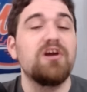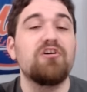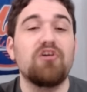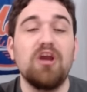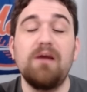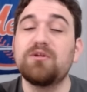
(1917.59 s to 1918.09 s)

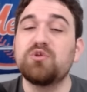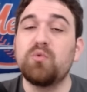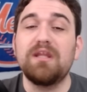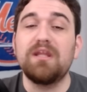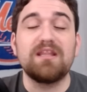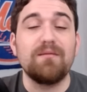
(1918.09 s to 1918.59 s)
you're able to win
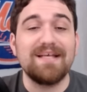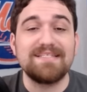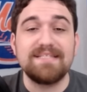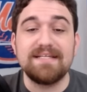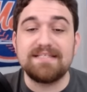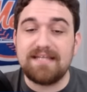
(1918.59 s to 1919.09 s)
like the Mets
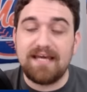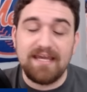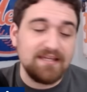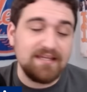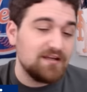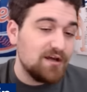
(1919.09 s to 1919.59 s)
did tonight.